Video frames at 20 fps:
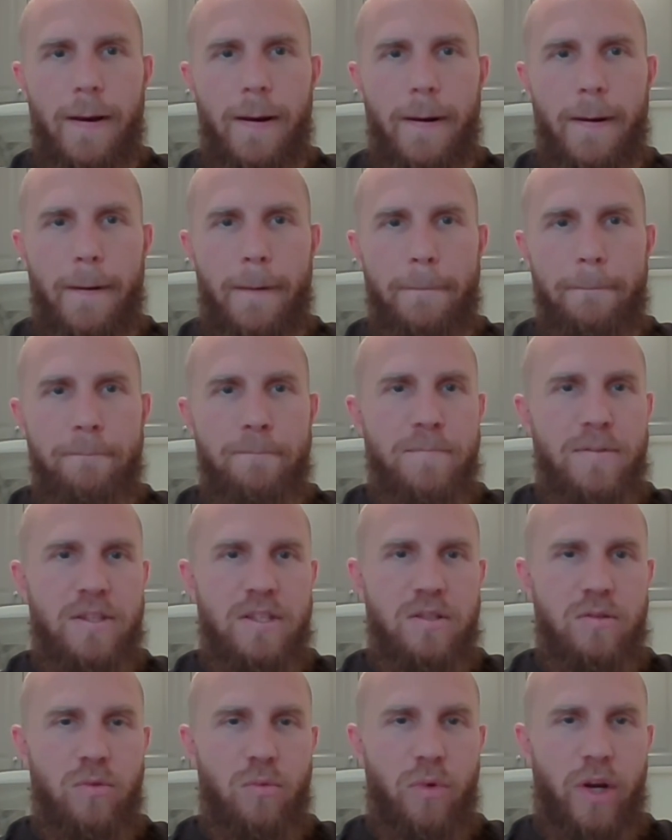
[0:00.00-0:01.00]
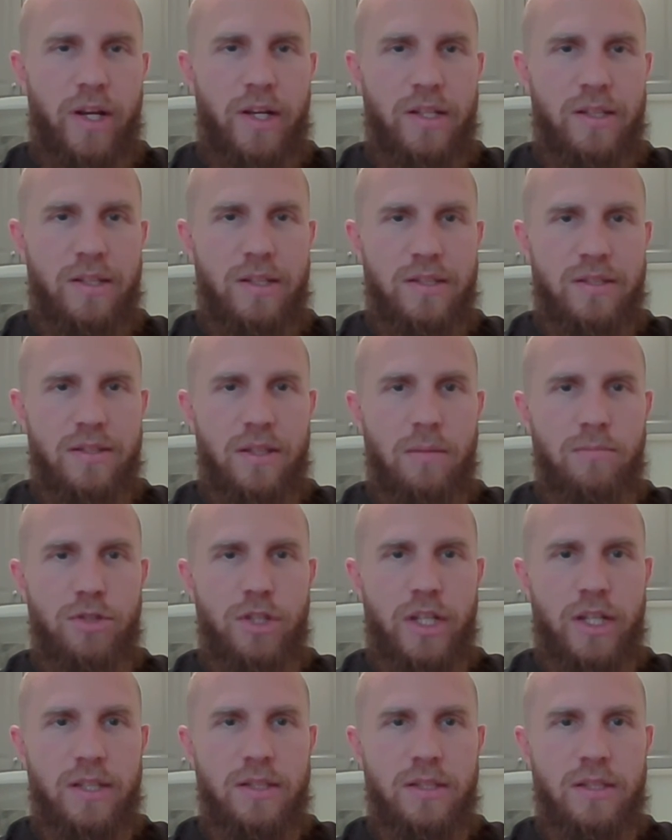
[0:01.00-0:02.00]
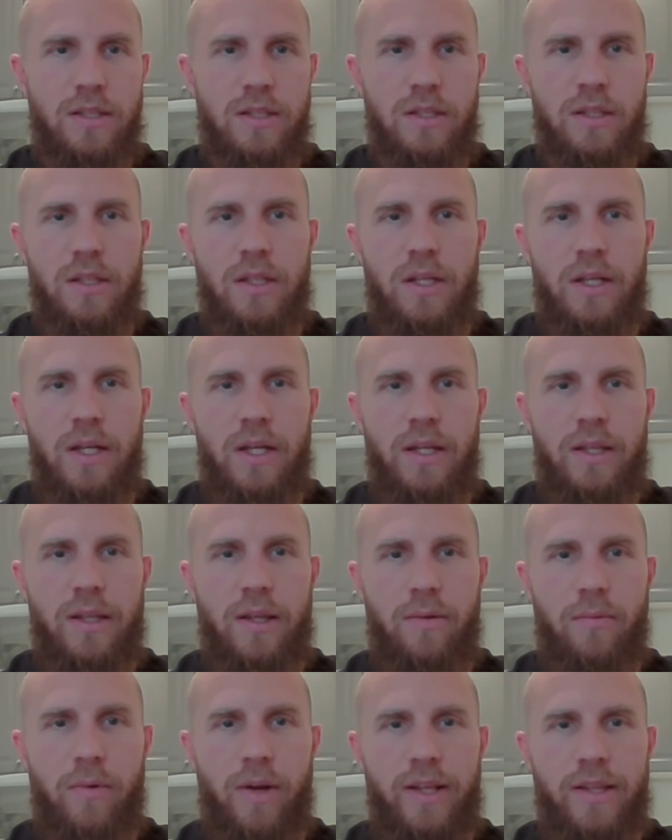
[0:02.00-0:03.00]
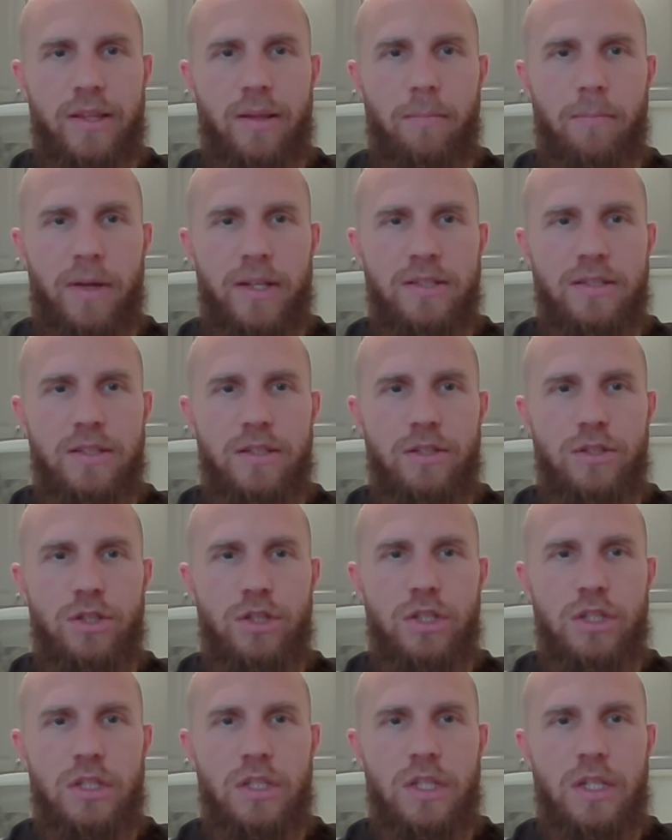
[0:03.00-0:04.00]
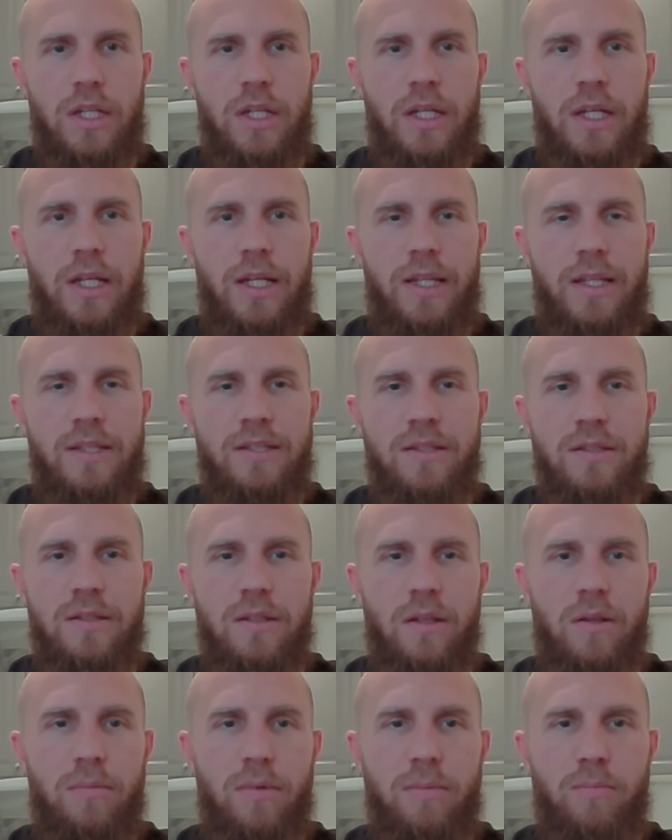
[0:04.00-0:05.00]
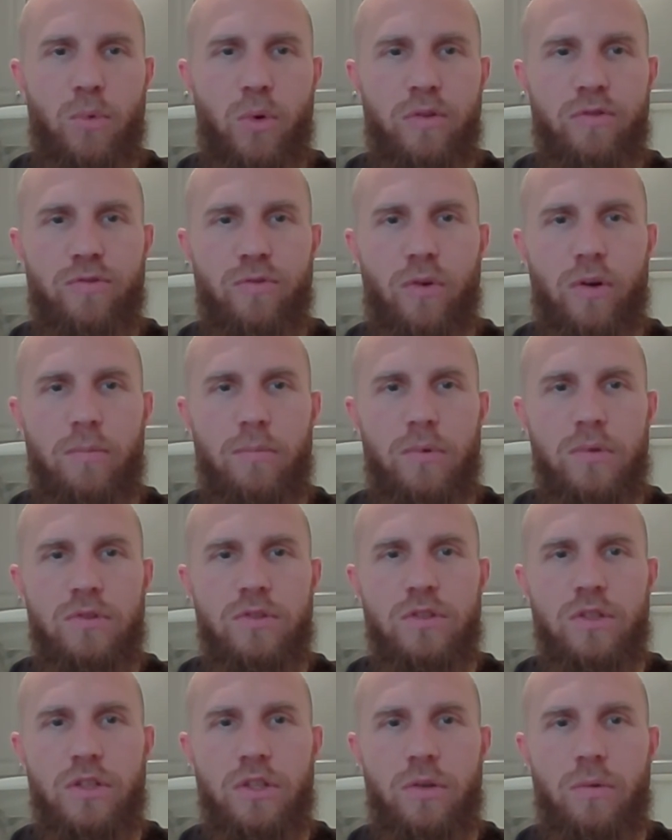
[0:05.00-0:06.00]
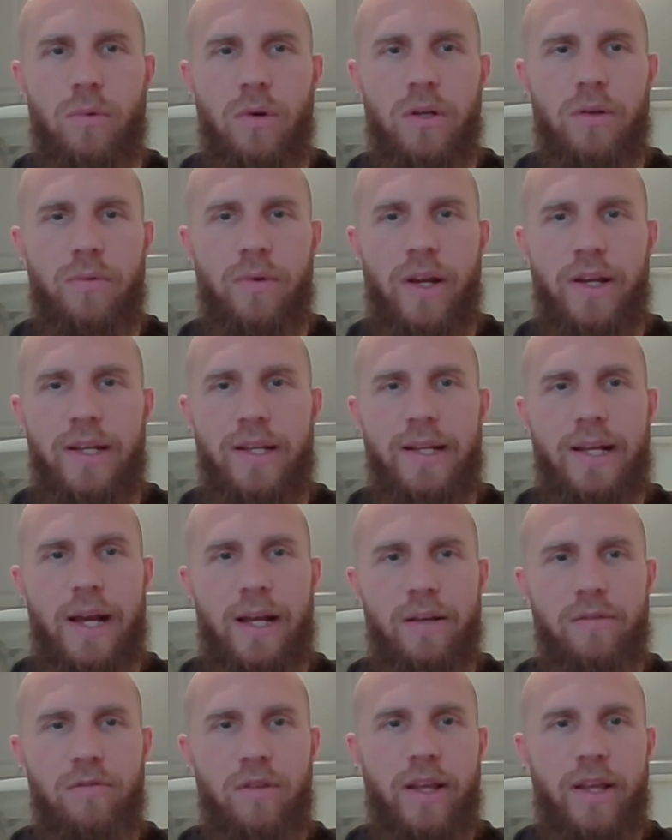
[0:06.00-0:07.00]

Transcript: Um, write in the subject and then write the message. This is a little bit more formal, so you want to write it kind of